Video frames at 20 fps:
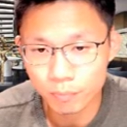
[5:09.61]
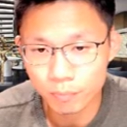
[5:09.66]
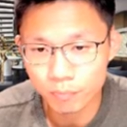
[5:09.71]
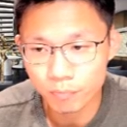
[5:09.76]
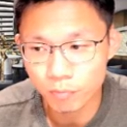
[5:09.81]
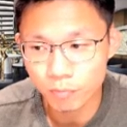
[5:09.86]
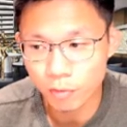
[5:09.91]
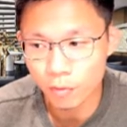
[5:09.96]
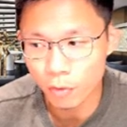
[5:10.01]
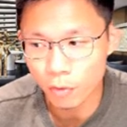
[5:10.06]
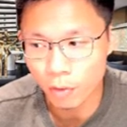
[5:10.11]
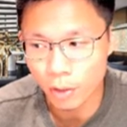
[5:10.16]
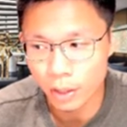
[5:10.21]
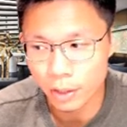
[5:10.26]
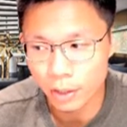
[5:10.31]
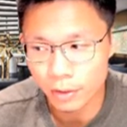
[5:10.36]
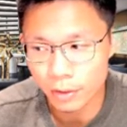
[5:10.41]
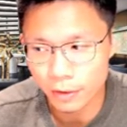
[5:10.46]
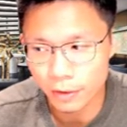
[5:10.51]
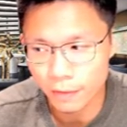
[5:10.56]

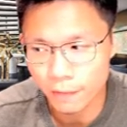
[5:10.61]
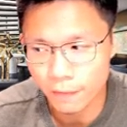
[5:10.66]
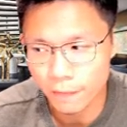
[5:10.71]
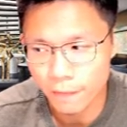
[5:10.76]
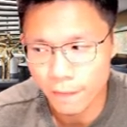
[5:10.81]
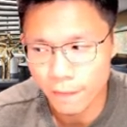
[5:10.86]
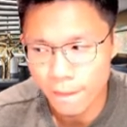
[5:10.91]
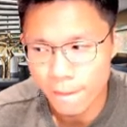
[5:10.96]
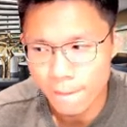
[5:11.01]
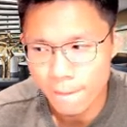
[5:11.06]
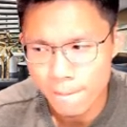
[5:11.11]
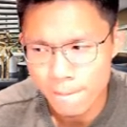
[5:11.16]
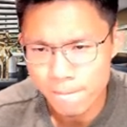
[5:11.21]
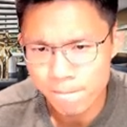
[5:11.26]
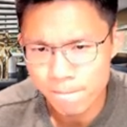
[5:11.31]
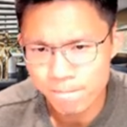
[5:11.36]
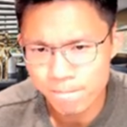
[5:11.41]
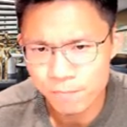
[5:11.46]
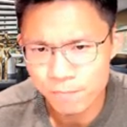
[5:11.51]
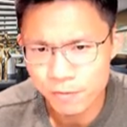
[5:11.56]

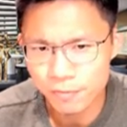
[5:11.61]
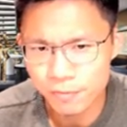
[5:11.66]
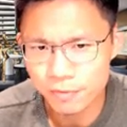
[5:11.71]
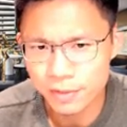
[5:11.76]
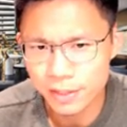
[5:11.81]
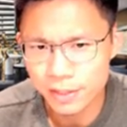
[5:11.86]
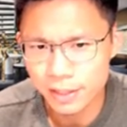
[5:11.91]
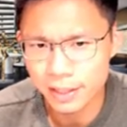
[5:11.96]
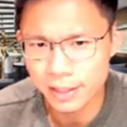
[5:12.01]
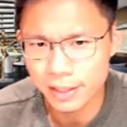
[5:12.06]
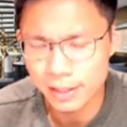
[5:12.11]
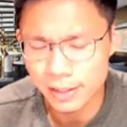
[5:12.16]
450k.